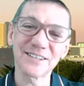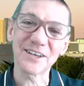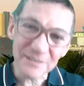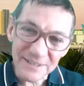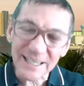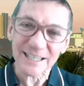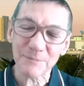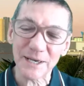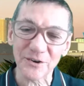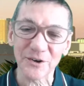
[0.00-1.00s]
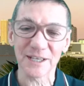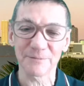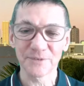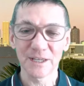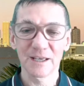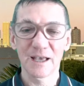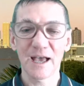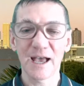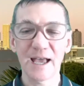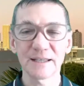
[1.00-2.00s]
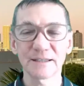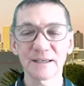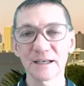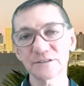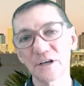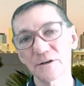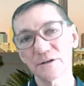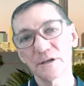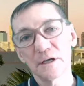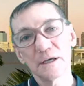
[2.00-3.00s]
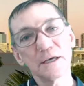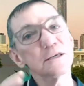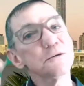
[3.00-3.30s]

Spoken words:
So get to bed early. And so you